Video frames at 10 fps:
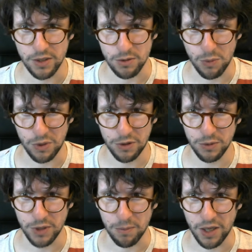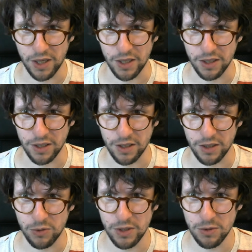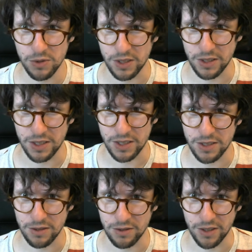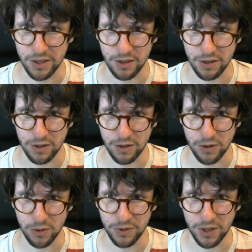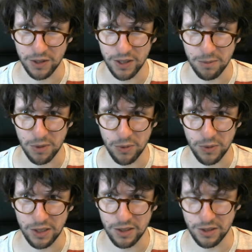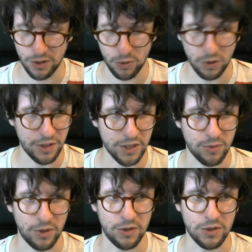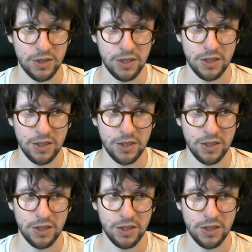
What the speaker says: So we will do that by reusing this code down here, but we will call this one just